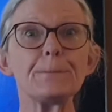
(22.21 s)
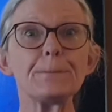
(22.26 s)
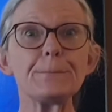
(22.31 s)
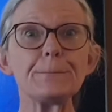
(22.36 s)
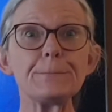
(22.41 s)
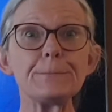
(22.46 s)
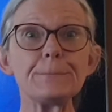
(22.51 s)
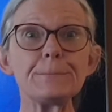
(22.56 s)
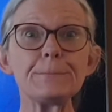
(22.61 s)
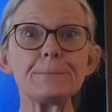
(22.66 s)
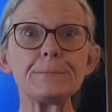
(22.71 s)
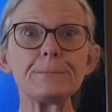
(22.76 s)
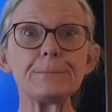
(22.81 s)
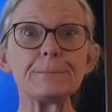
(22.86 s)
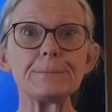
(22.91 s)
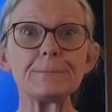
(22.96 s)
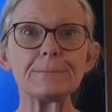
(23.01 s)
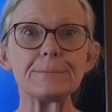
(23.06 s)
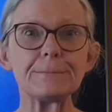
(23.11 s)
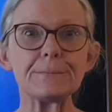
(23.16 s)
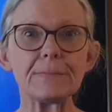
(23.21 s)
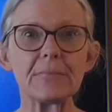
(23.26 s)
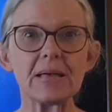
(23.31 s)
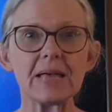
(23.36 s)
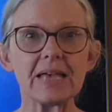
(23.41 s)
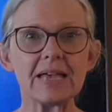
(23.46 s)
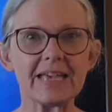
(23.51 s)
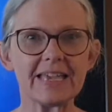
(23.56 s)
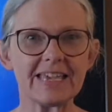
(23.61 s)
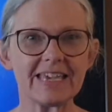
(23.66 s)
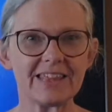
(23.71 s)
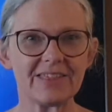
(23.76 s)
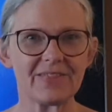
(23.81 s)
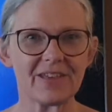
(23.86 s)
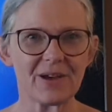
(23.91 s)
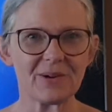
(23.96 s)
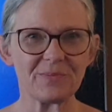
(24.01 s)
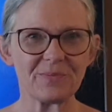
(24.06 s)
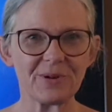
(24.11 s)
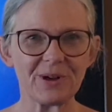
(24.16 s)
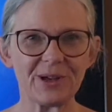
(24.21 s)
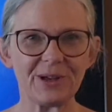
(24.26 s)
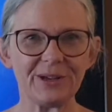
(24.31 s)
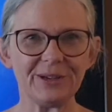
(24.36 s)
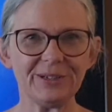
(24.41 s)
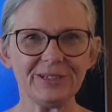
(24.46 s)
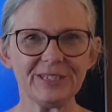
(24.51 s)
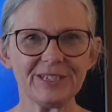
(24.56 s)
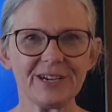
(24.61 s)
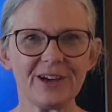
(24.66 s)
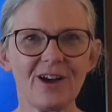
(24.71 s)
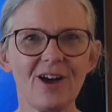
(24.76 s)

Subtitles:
mmm in that word,